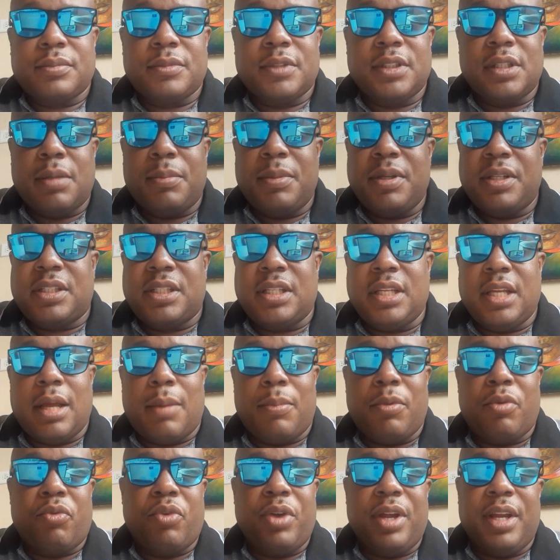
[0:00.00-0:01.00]
Let me see.
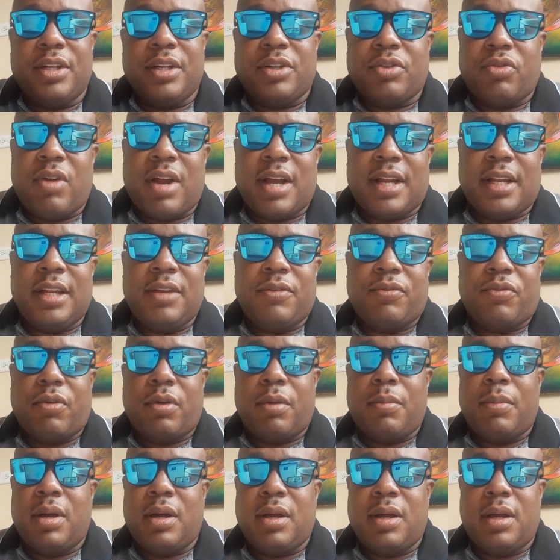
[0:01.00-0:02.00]
I'm going to read directly
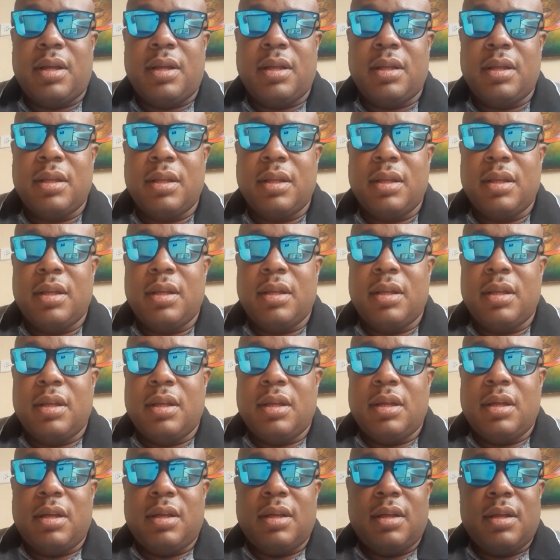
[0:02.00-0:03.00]
from
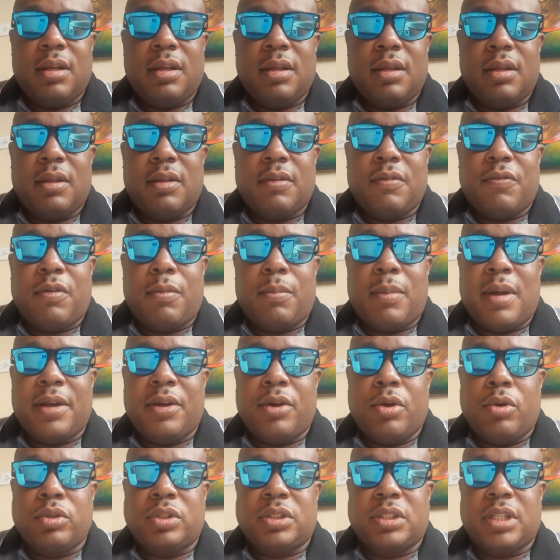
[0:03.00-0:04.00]
my
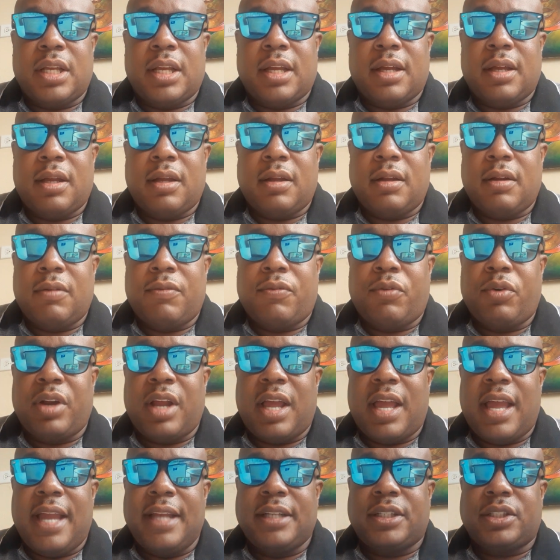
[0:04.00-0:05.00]
notes here. For
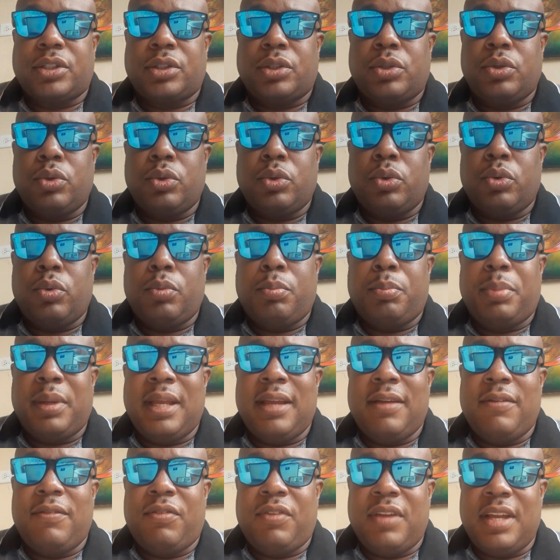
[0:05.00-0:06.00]
the
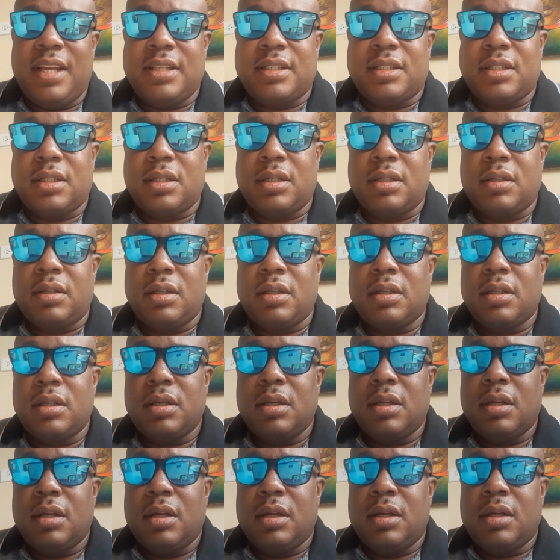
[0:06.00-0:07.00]
H-2B visa,
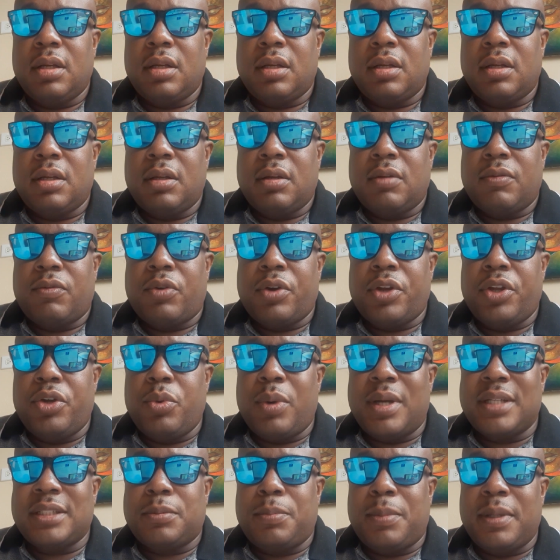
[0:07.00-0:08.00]
for
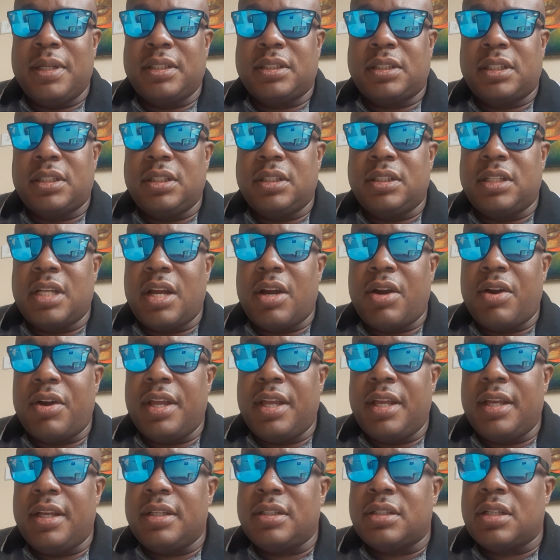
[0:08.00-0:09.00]
U.S. businesses, there
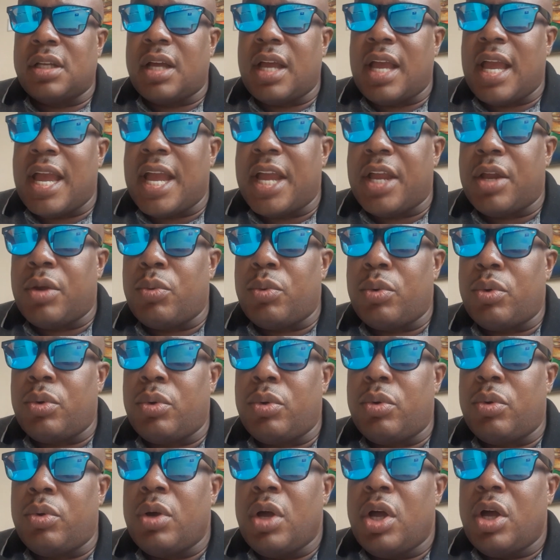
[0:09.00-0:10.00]
is an
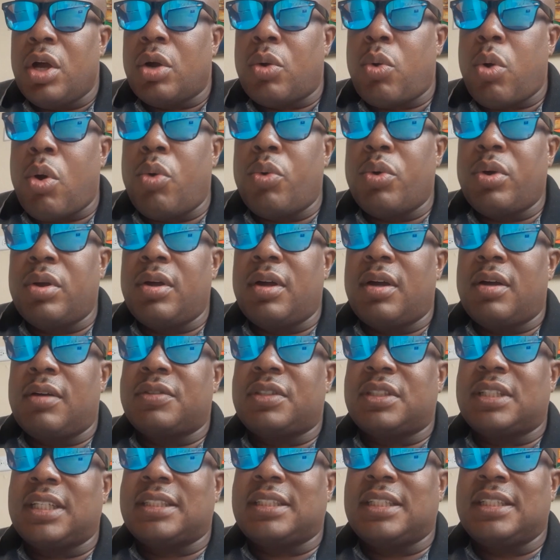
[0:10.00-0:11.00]
annual quota of
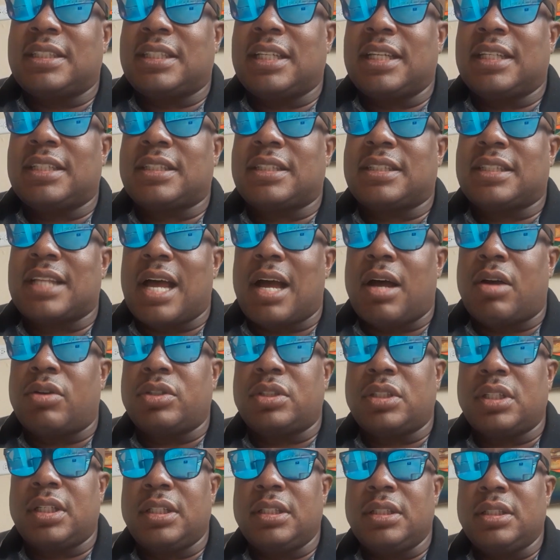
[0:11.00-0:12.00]

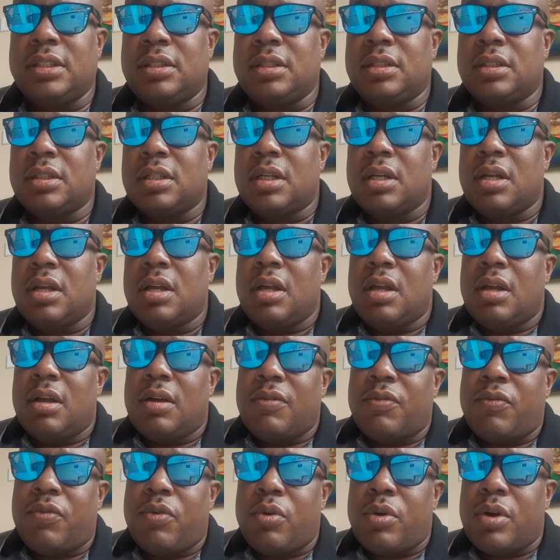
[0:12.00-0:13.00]
66,000
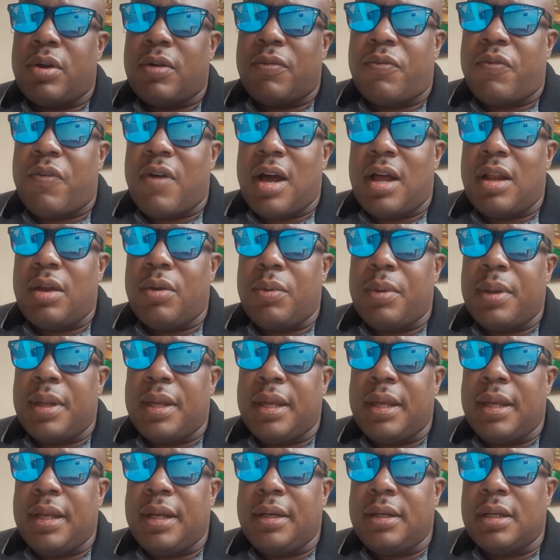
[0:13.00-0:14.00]
for the
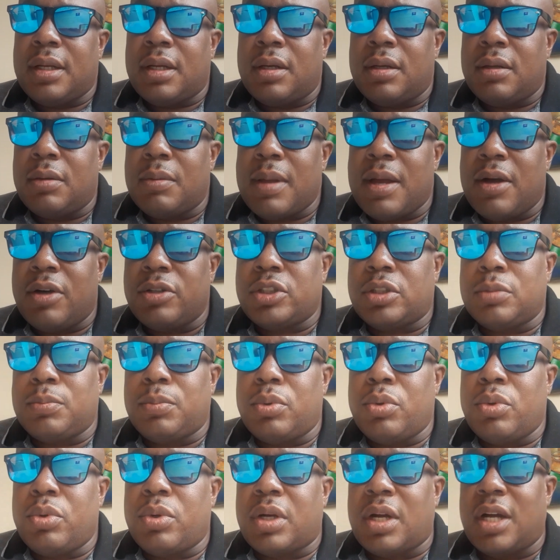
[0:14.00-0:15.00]
following
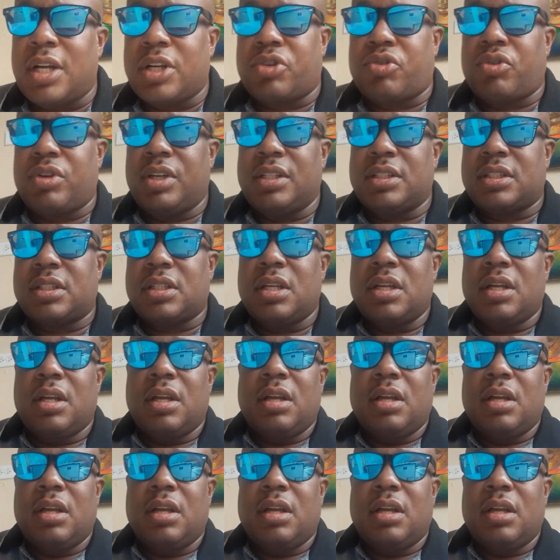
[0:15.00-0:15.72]
eligible countries.